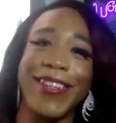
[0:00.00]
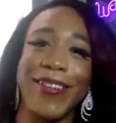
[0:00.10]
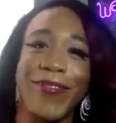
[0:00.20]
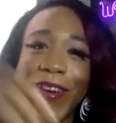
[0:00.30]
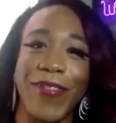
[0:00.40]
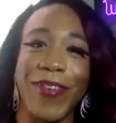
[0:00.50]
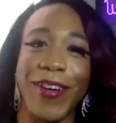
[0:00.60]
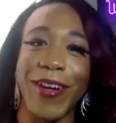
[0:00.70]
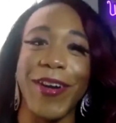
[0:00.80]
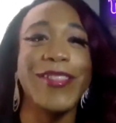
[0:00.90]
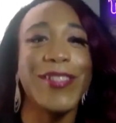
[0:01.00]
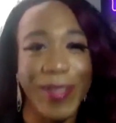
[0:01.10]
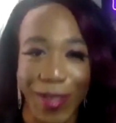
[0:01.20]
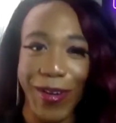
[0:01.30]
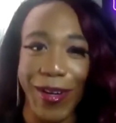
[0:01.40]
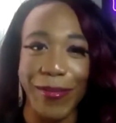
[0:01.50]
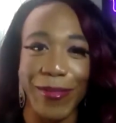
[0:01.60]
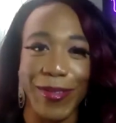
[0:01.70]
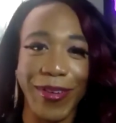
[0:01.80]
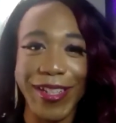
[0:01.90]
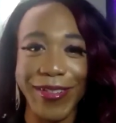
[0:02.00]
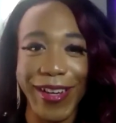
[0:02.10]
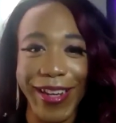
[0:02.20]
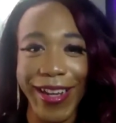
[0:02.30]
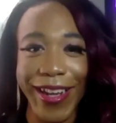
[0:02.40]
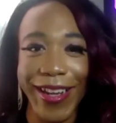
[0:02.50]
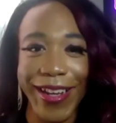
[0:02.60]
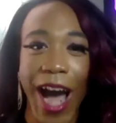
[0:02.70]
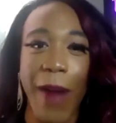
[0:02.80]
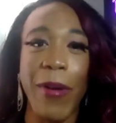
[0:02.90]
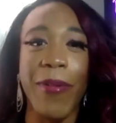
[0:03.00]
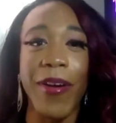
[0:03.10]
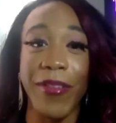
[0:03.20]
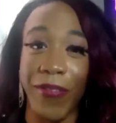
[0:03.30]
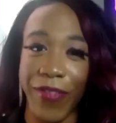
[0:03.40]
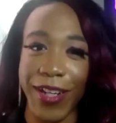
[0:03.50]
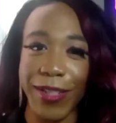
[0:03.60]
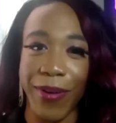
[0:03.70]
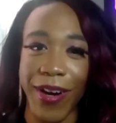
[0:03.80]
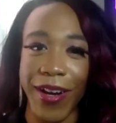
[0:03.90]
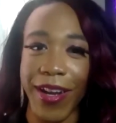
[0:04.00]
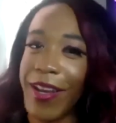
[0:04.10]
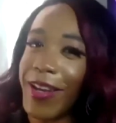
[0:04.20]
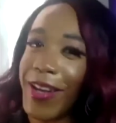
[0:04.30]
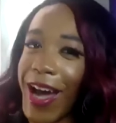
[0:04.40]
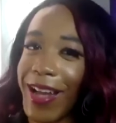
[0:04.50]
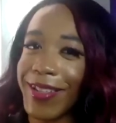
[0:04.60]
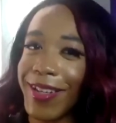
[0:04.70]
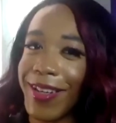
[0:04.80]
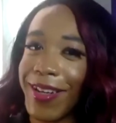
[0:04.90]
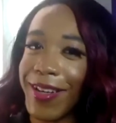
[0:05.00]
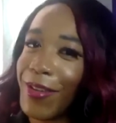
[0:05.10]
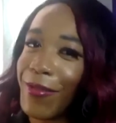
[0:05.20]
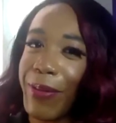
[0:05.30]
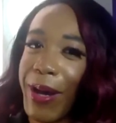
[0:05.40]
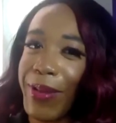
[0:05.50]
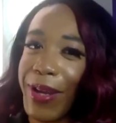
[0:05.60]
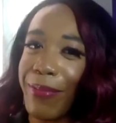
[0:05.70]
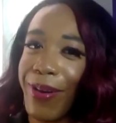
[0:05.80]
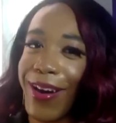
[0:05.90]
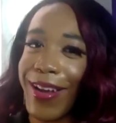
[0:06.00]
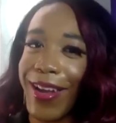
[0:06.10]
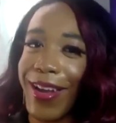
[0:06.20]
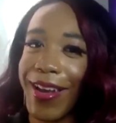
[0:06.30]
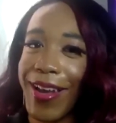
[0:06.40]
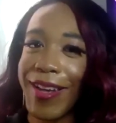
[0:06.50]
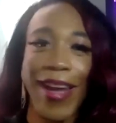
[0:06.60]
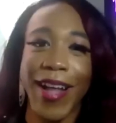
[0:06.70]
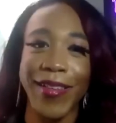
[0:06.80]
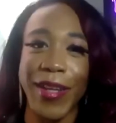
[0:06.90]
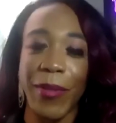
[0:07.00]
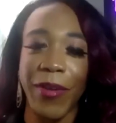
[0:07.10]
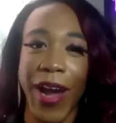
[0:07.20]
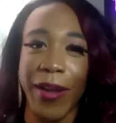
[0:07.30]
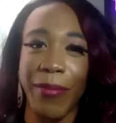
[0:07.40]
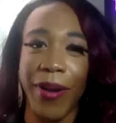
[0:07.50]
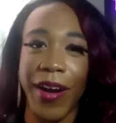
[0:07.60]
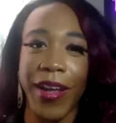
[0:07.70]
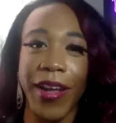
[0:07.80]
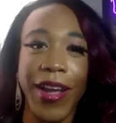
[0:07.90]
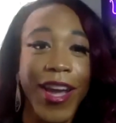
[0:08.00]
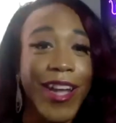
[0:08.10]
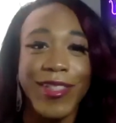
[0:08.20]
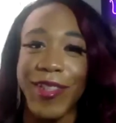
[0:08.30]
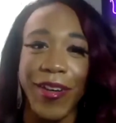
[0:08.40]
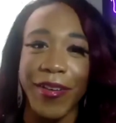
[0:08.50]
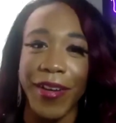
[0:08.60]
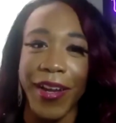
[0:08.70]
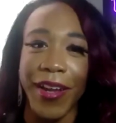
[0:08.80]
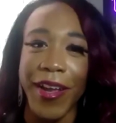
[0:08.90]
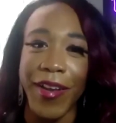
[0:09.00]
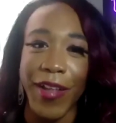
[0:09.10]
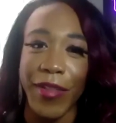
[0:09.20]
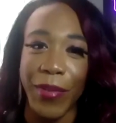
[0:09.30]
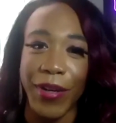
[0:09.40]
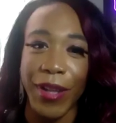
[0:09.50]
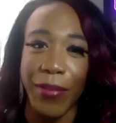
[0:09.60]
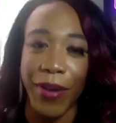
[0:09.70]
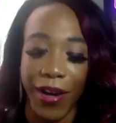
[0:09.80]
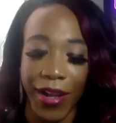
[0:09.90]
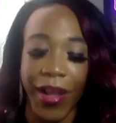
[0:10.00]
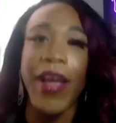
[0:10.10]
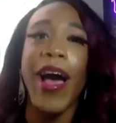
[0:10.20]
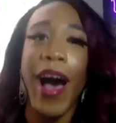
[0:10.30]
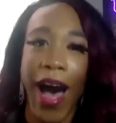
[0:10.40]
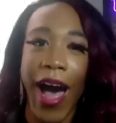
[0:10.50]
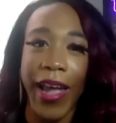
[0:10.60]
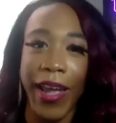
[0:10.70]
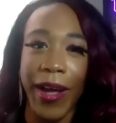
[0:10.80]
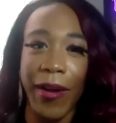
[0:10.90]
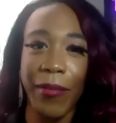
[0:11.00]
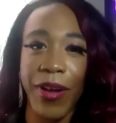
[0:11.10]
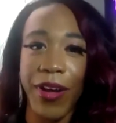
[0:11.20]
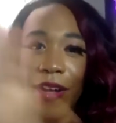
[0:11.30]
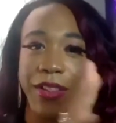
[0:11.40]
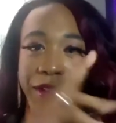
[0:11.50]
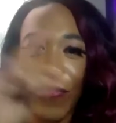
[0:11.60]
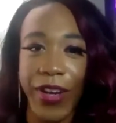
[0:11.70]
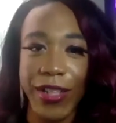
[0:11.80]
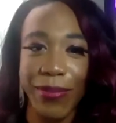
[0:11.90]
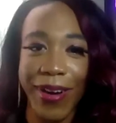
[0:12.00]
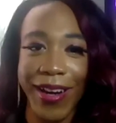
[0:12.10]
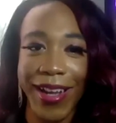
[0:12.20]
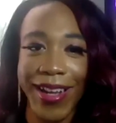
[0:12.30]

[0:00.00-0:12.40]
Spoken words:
Vote for Storm 2020. I'm a part of the Fierce Party, not the Republican Party, not the Democratic Party, and certainly not the birthday party. I am the Fierce Party.